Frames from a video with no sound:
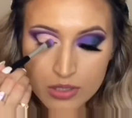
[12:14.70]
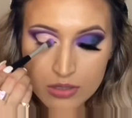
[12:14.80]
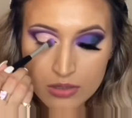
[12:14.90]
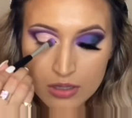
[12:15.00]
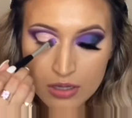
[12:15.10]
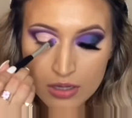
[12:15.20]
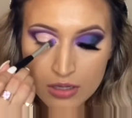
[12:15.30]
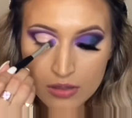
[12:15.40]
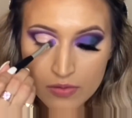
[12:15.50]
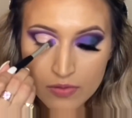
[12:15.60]

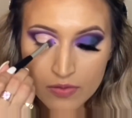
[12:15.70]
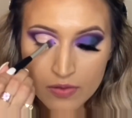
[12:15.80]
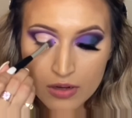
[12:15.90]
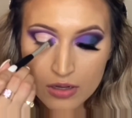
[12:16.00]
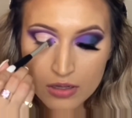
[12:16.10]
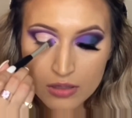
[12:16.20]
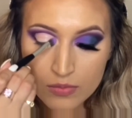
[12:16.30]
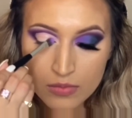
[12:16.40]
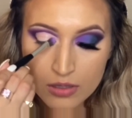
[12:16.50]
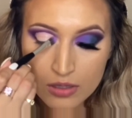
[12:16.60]
starting
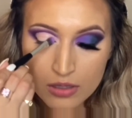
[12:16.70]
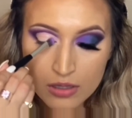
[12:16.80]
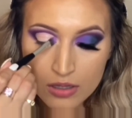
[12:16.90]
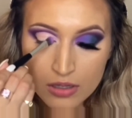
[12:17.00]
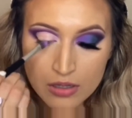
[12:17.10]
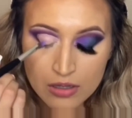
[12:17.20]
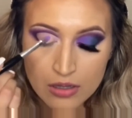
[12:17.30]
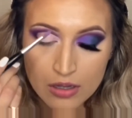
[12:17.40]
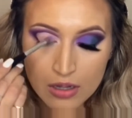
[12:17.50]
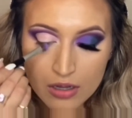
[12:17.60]
from
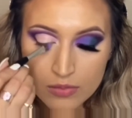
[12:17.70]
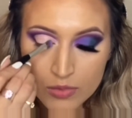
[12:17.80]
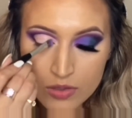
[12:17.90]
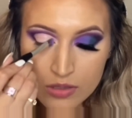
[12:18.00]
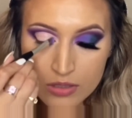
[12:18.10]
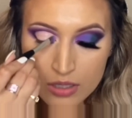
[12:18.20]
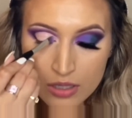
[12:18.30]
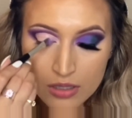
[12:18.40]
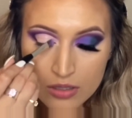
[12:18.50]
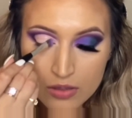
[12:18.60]
almost the
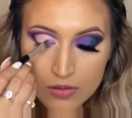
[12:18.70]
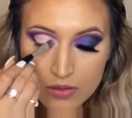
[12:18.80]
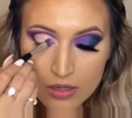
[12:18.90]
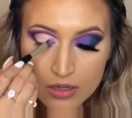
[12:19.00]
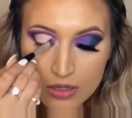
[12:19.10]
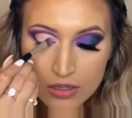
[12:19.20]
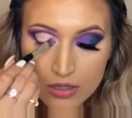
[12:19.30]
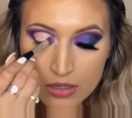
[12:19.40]
inner corner.